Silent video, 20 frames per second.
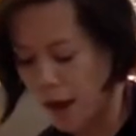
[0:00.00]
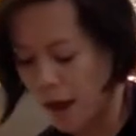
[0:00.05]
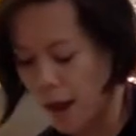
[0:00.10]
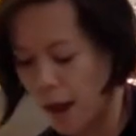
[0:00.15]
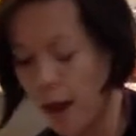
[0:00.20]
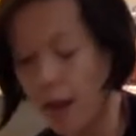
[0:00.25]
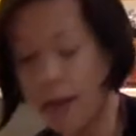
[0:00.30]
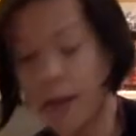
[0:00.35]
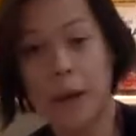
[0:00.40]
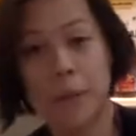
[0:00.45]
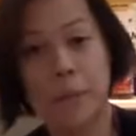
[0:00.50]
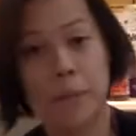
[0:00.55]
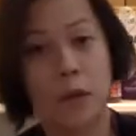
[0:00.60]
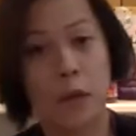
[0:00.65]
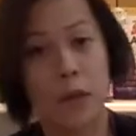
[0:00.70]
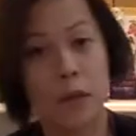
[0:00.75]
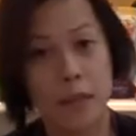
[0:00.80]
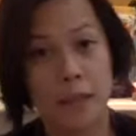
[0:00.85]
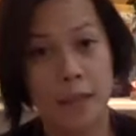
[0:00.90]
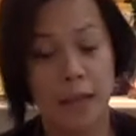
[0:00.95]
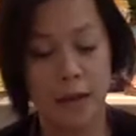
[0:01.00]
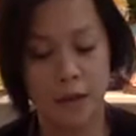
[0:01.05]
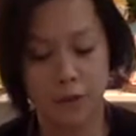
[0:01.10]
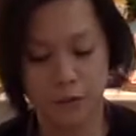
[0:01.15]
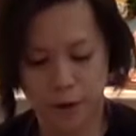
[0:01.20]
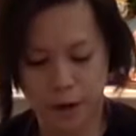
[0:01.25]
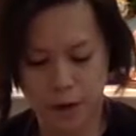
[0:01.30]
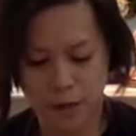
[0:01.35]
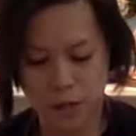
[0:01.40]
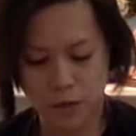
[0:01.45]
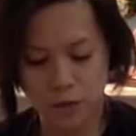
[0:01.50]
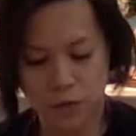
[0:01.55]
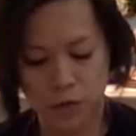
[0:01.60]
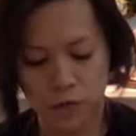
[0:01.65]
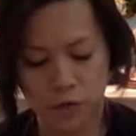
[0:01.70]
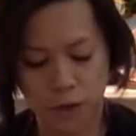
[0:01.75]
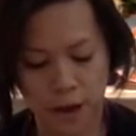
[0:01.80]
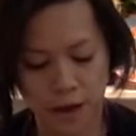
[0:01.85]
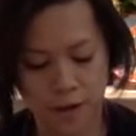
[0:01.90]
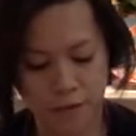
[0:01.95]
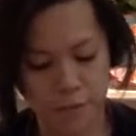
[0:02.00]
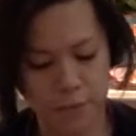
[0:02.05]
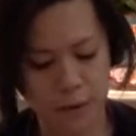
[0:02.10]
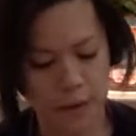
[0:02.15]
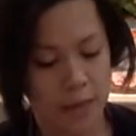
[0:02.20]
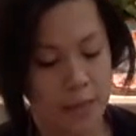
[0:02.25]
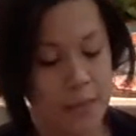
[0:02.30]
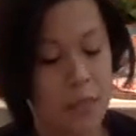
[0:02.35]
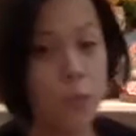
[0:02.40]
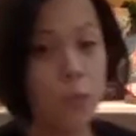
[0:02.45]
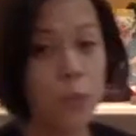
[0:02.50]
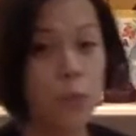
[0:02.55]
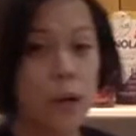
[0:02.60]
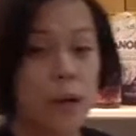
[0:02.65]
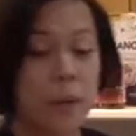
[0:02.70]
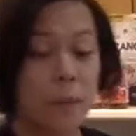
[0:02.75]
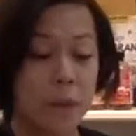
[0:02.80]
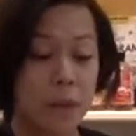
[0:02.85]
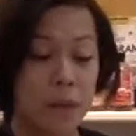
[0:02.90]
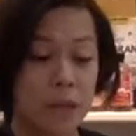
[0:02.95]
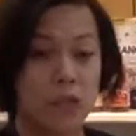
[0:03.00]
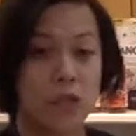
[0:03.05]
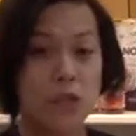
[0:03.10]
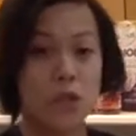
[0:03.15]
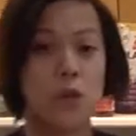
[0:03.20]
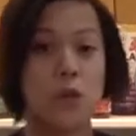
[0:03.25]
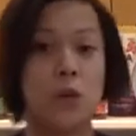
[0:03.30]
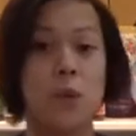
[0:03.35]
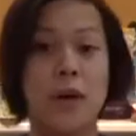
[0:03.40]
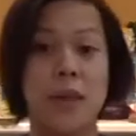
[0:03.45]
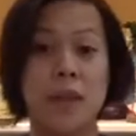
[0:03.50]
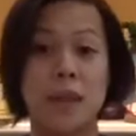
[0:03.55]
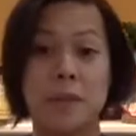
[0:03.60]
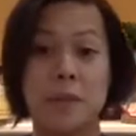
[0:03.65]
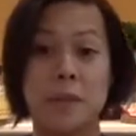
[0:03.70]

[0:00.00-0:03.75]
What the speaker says: And I'm gonna let it rest for 5 minutes. And what I'm gonna do in the